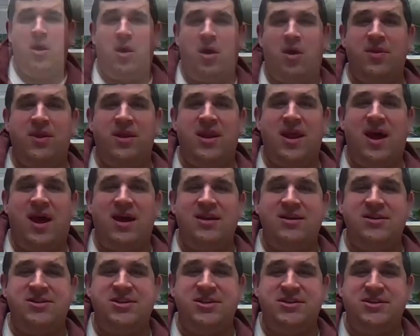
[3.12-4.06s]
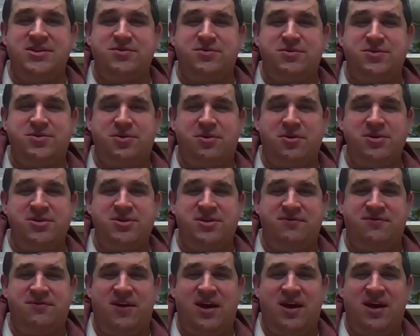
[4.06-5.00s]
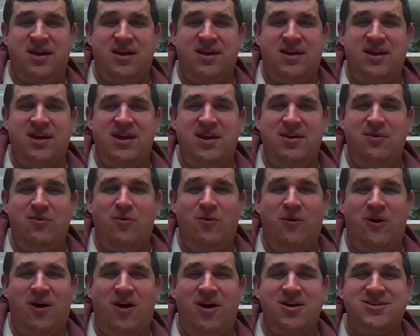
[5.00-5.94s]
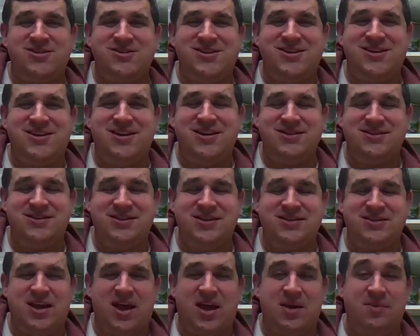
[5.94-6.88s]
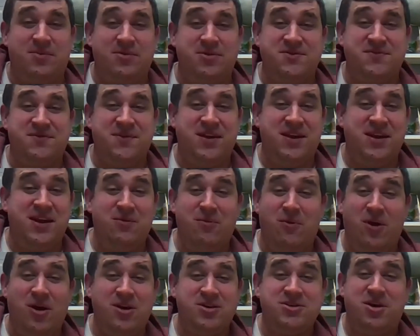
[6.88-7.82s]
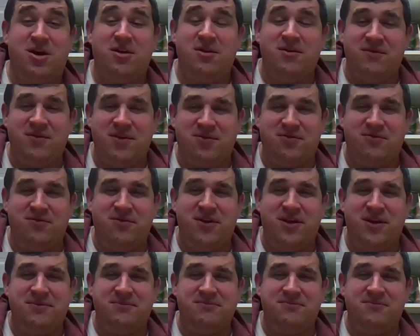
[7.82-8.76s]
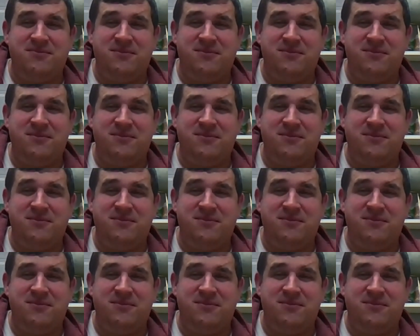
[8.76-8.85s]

On the night Jesus was crucified, he washed his disciples' feet. He washed all of their feet.